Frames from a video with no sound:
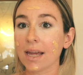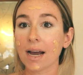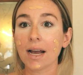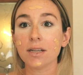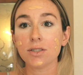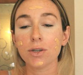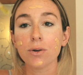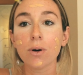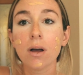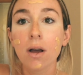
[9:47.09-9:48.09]
and I
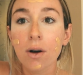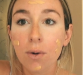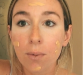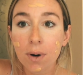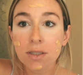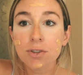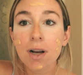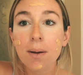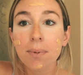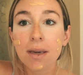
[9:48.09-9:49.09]
do one
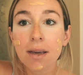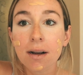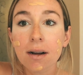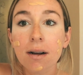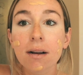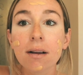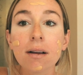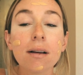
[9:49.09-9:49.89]
drop here,